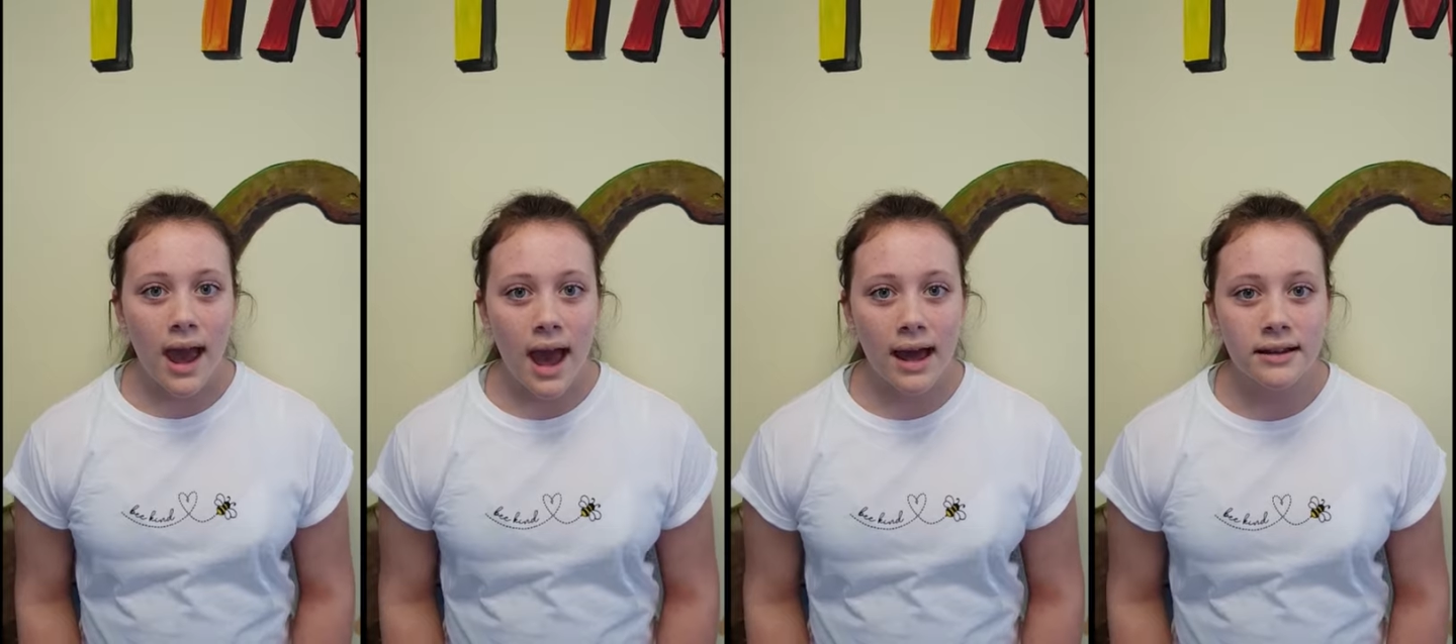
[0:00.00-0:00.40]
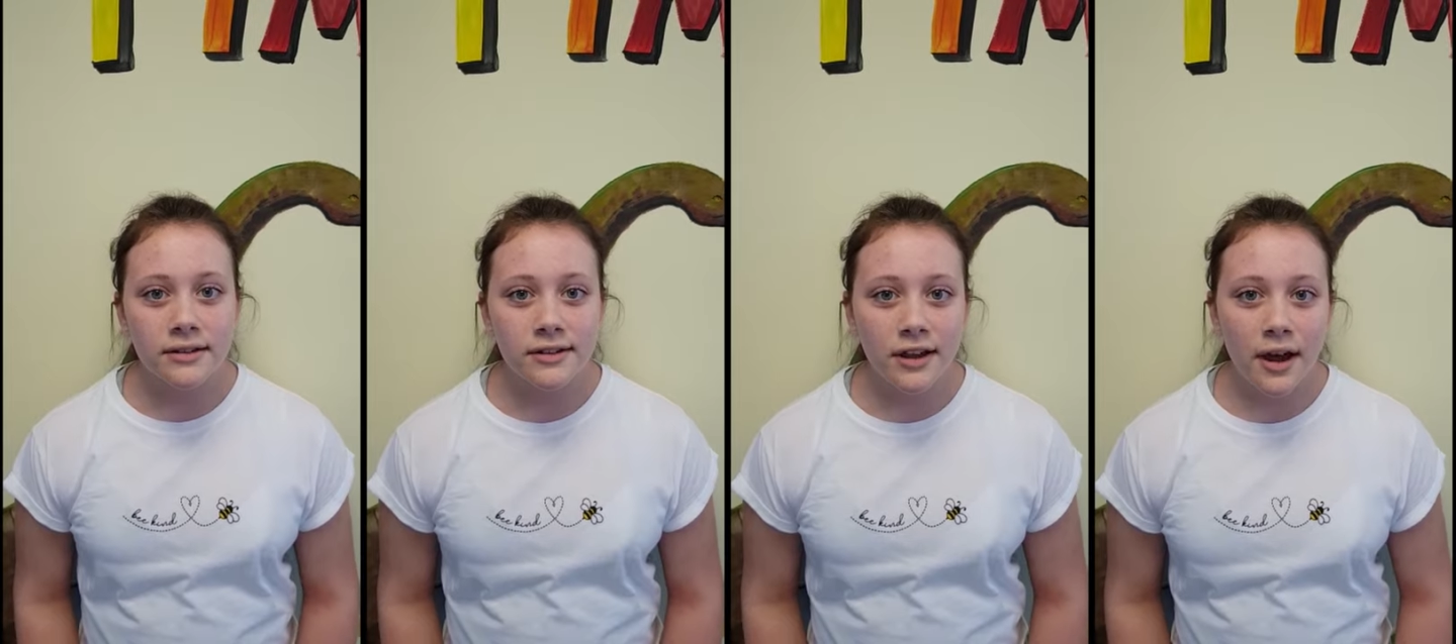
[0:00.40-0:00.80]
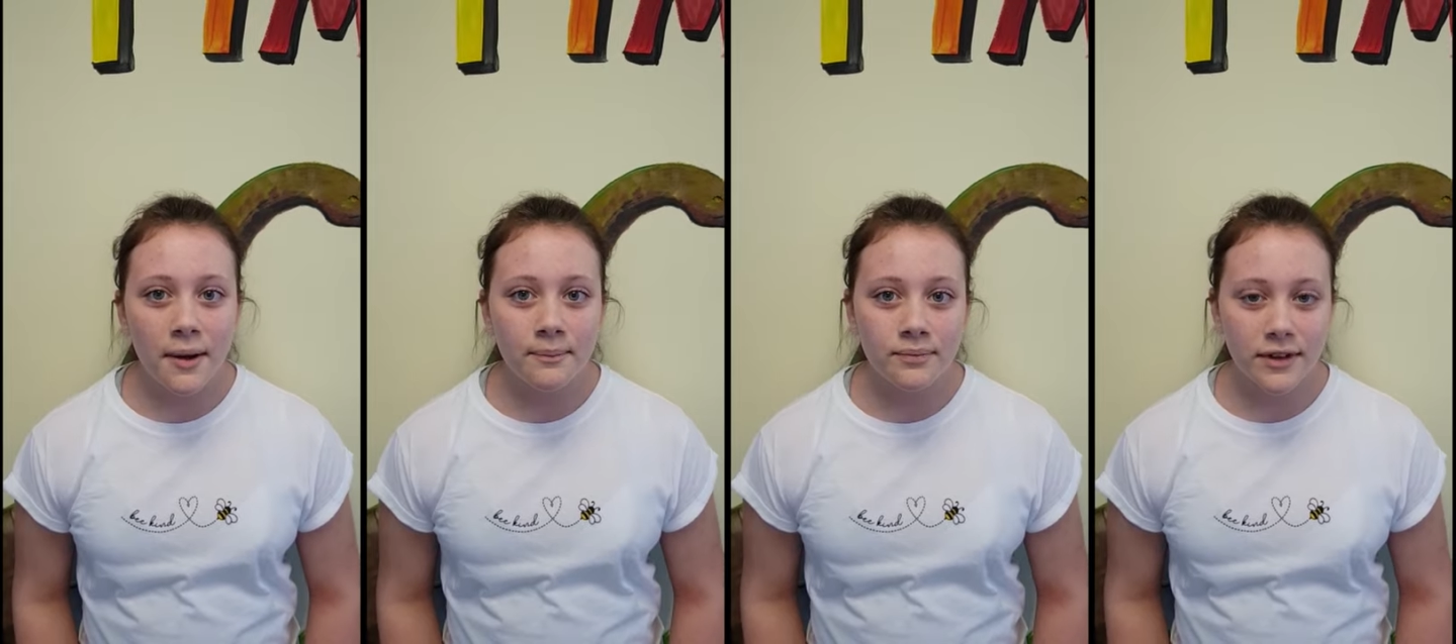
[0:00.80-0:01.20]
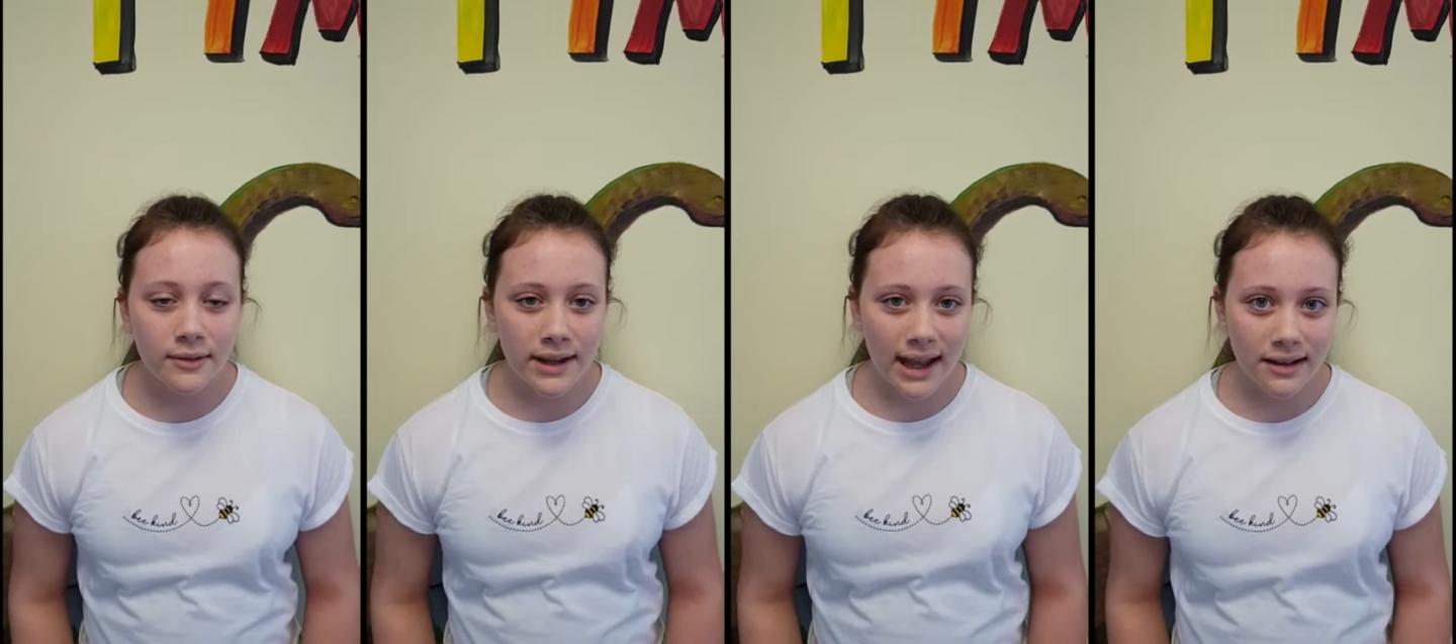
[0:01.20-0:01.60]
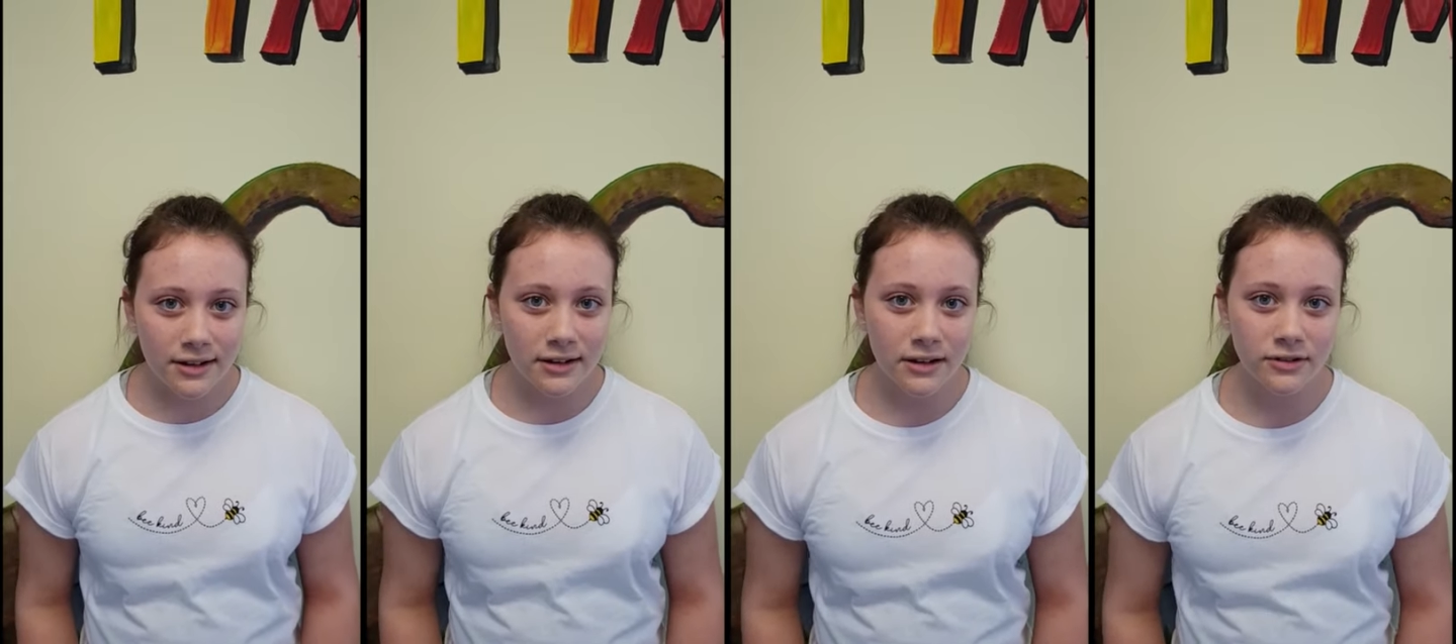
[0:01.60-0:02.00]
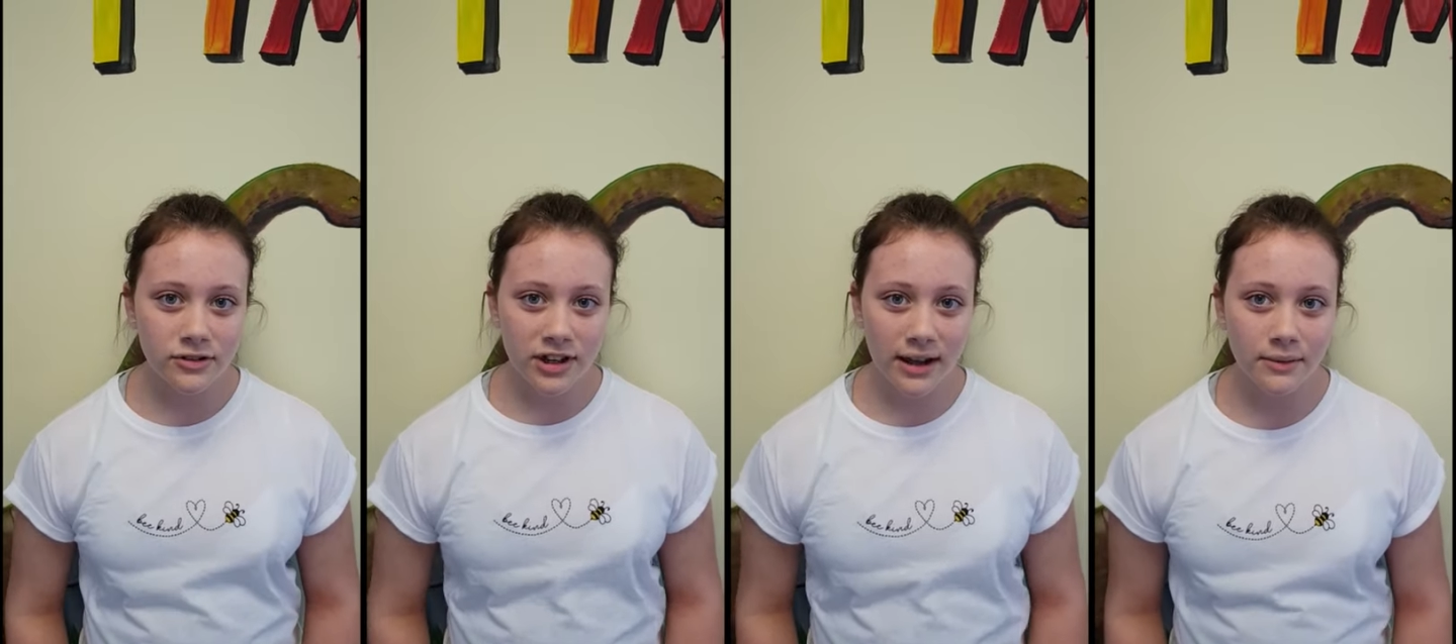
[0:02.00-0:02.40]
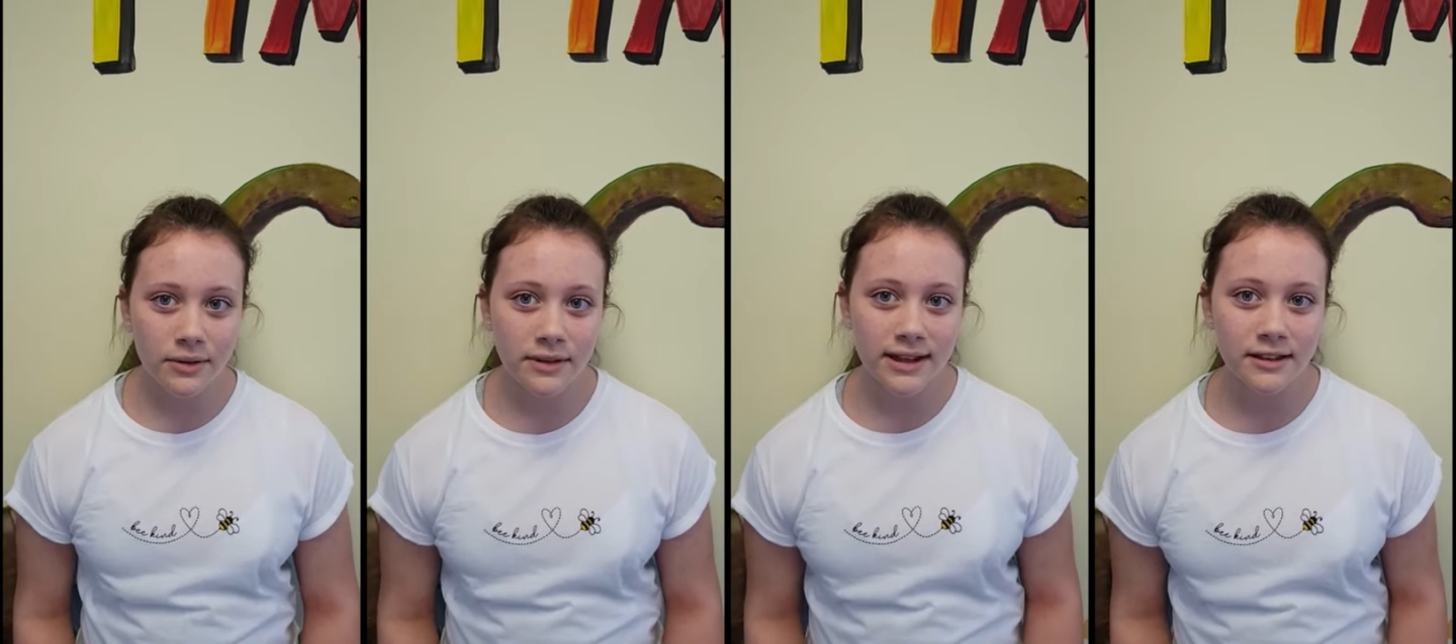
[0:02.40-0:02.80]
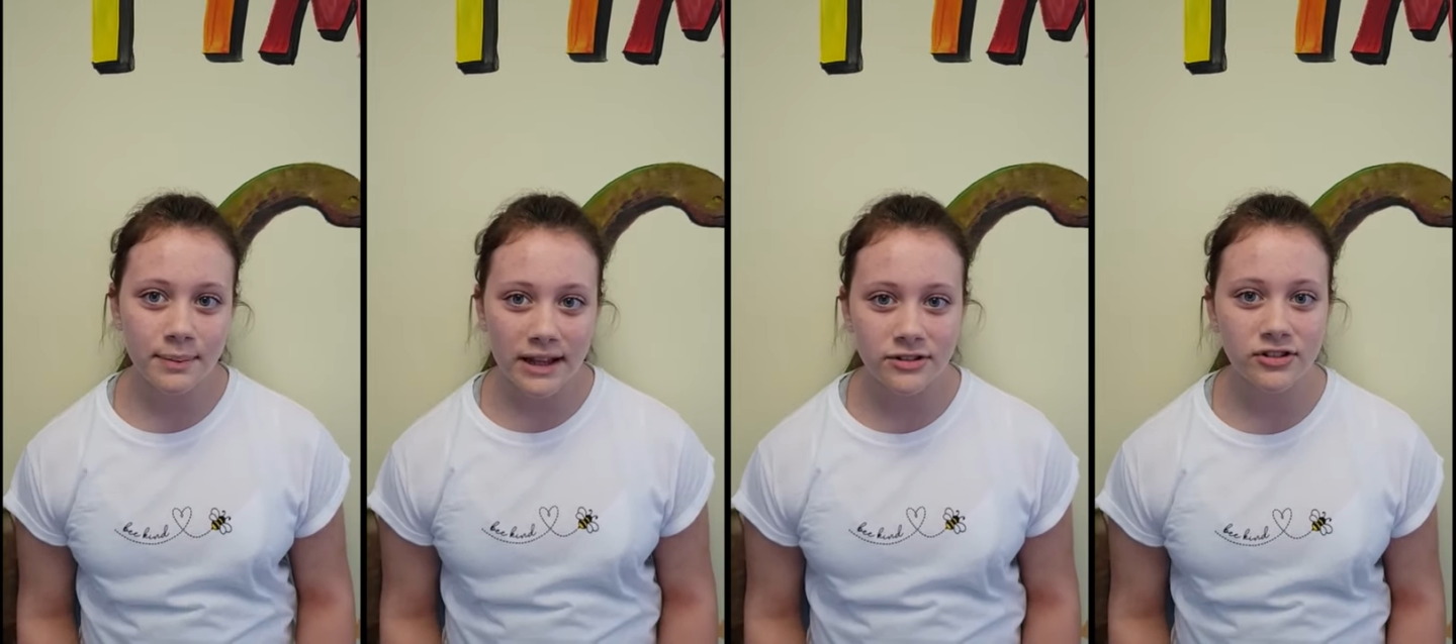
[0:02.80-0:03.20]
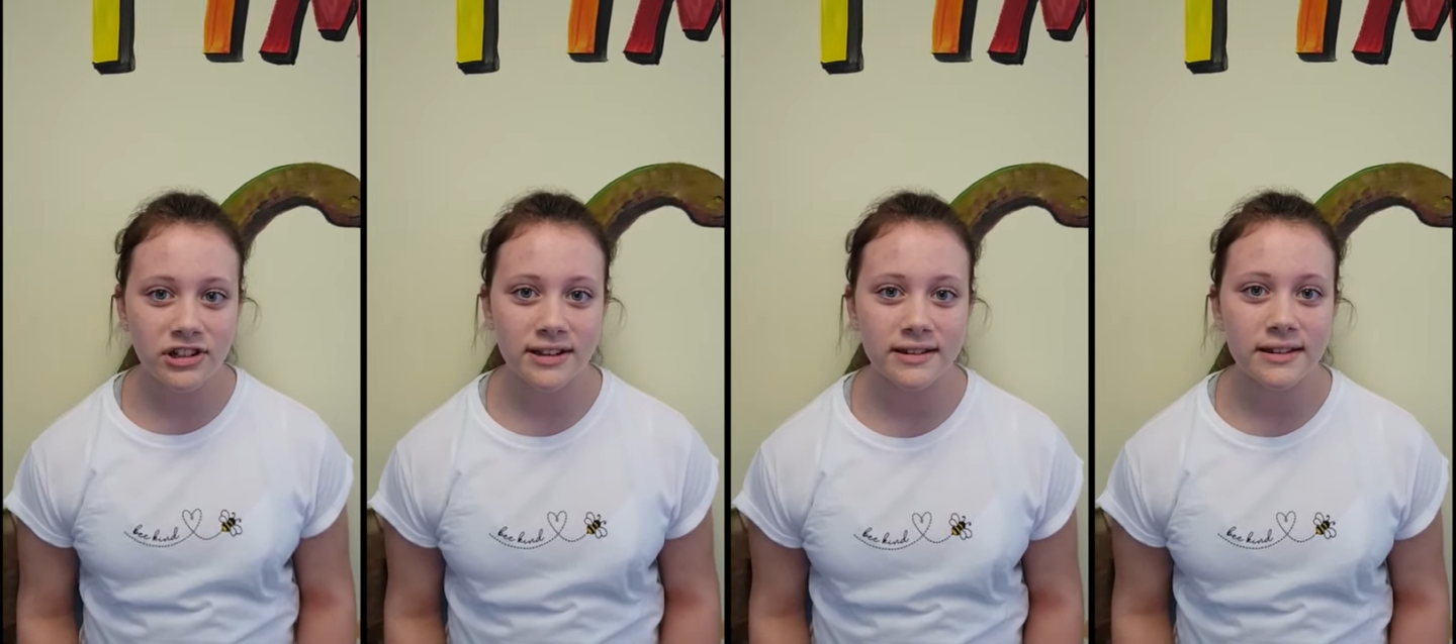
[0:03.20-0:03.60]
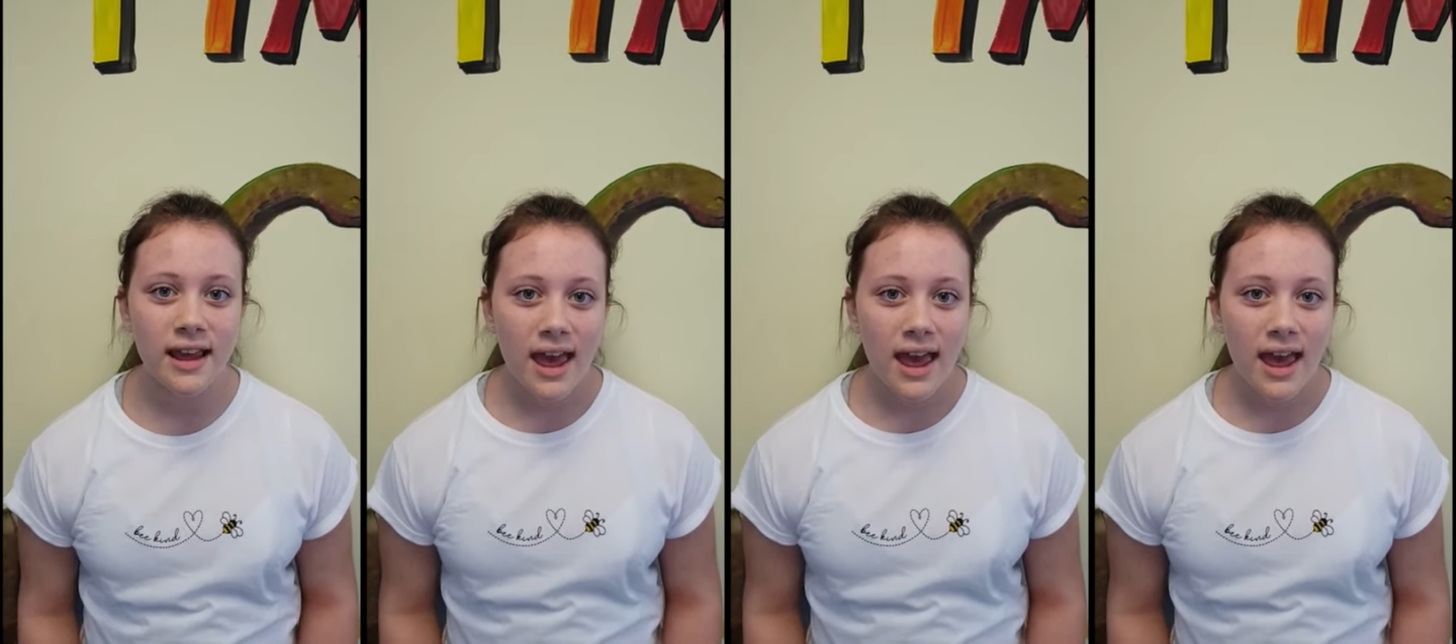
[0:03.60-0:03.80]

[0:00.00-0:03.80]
And we had a lunch at one of these benches